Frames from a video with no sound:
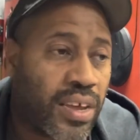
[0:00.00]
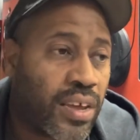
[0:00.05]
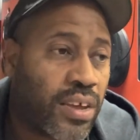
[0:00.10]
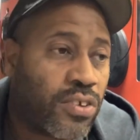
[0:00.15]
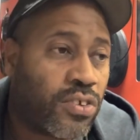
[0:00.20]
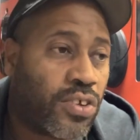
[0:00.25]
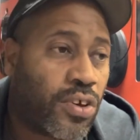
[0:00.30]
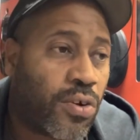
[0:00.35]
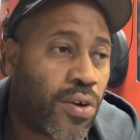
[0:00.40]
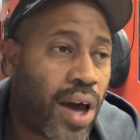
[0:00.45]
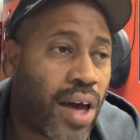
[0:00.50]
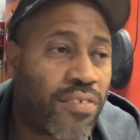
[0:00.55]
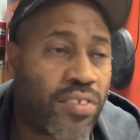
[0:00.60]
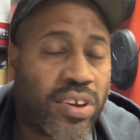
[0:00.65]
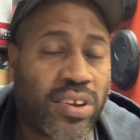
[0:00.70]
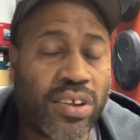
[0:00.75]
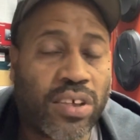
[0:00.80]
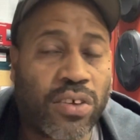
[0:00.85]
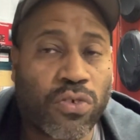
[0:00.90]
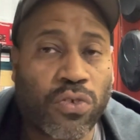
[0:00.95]
So
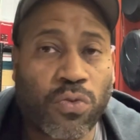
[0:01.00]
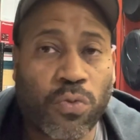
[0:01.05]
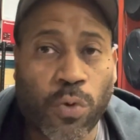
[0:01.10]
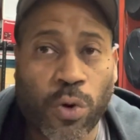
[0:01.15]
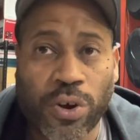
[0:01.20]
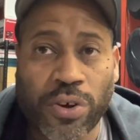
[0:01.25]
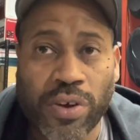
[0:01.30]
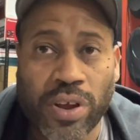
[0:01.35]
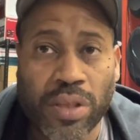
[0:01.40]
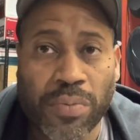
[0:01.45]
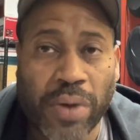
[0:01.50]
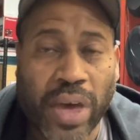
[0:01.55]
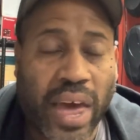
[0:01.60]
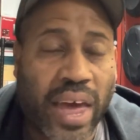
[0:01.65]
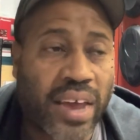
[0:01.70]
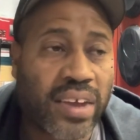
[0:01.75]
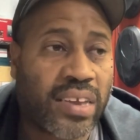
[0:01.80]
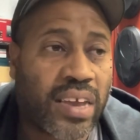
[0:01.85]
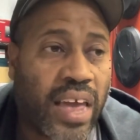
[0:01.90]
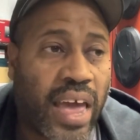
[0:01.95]
obviously there was water in the
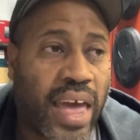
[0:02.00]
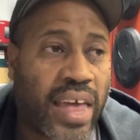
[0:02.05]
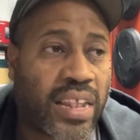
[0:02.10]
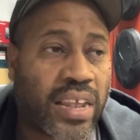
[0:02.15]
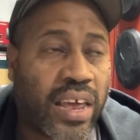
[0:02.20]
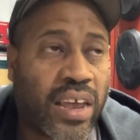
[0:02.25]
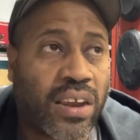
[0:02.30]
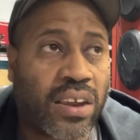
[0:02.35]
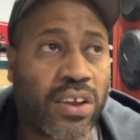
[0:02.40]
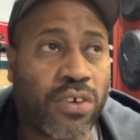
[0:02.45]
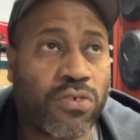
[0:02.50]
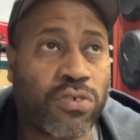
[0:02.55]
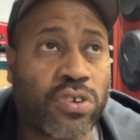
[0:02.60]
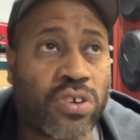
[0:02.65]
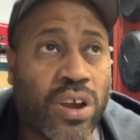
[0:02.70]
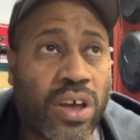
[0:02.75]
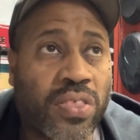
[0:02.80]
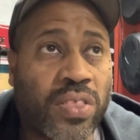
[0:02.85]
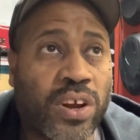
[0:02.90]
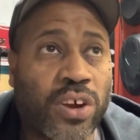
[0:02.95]
bags and then there was
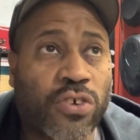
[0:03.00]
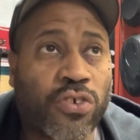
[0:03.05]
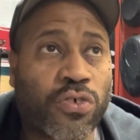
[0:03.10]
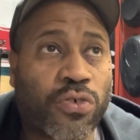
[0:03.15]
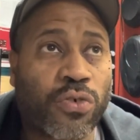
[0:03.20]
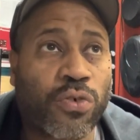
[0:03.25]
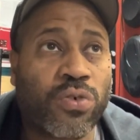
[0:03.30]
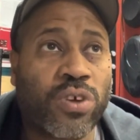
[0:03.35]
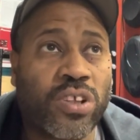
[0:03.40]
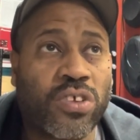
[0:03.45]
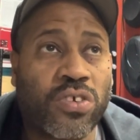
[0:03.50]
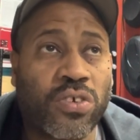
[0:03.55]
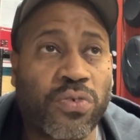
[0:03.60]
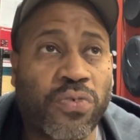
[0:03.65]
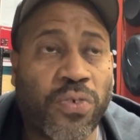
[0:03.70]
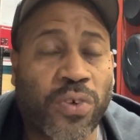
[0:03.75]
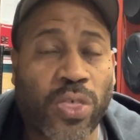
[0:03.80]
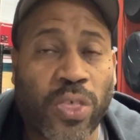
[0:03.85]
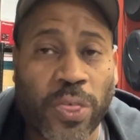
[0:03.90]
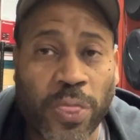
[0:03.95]
nothing to screw into
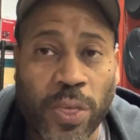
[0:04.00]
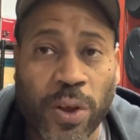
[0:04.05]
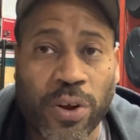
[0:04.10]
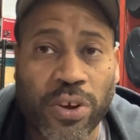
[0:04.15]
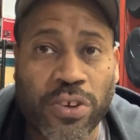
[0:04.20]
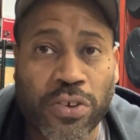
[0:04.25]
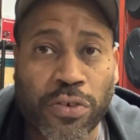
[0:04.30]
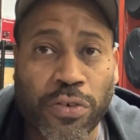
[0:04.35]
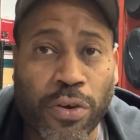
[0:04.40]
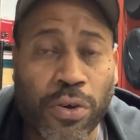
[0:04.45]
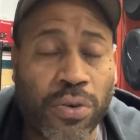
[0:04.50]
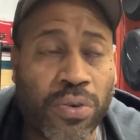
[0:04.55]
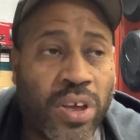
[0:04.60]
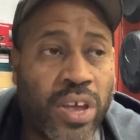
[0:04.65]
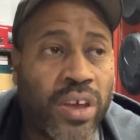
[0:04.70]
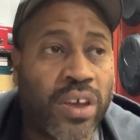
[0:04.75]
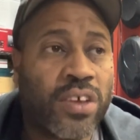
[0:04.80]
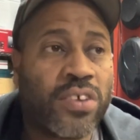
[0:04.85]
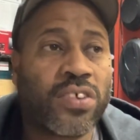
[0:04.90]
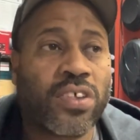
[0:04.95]
for the third screw.
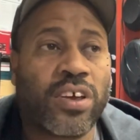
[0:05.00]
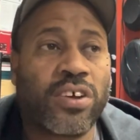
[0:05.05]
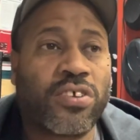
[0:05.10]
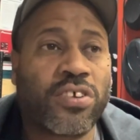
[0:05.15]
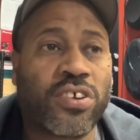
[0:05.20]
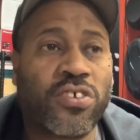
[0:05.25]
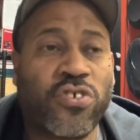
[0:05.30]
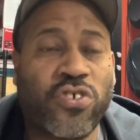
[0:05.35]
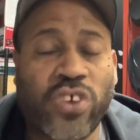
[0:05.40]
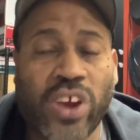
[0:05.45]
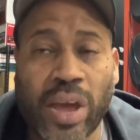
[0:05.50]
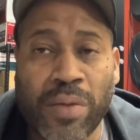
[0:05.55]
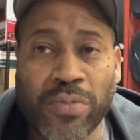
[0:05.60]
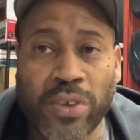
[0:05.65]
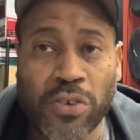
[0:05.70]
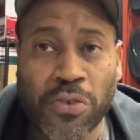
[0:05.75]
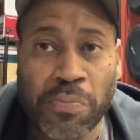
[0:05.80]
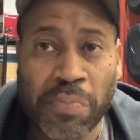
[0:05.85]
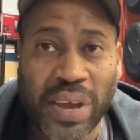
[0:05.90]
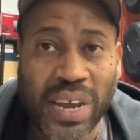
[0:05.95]
So they just jammed a
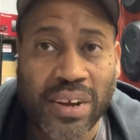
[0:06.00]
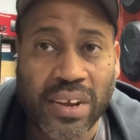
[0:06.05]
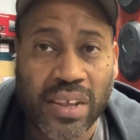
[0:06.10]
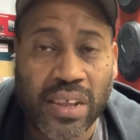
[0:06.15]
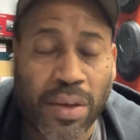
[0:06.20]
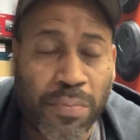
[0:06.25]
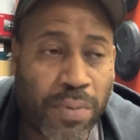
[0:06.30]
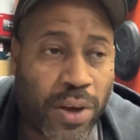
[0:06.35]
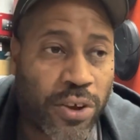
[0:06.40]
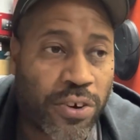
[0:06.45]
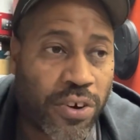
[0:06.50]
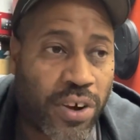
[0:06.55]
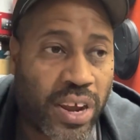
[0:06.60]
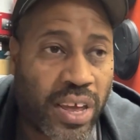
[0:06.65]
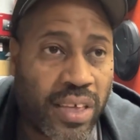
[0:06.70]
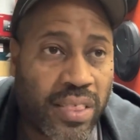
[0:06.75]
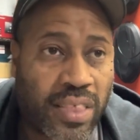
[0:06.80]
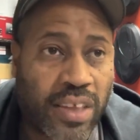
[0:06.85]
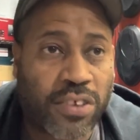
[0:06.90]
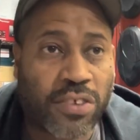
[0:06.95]
speed clip
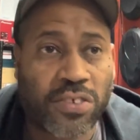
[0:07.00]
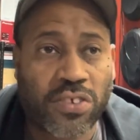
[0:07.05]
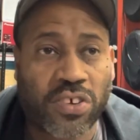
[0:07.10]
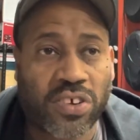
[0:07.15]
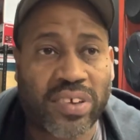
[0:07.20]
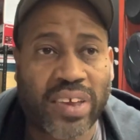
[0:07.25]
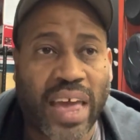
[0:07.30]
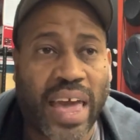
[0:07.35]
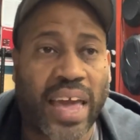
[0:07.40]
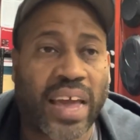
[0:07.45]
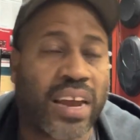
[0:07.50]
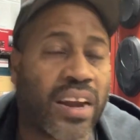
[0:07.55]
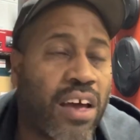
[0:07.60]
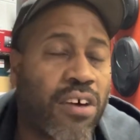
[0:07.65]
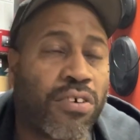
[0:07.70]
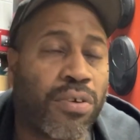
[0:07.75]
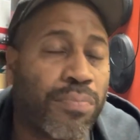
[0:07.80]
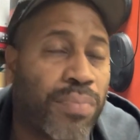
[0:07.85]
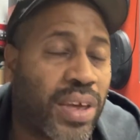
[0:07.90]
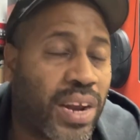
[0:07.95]
underneath that's just hanging
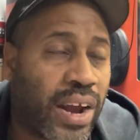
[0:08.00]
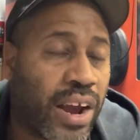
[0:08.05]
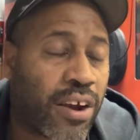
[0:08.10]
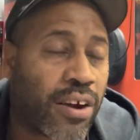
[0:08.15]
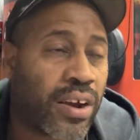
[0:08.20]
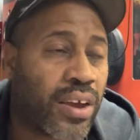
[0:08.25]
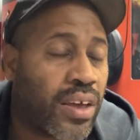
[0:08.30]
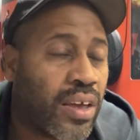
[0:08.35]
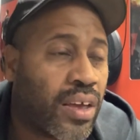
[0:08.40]
out in midair.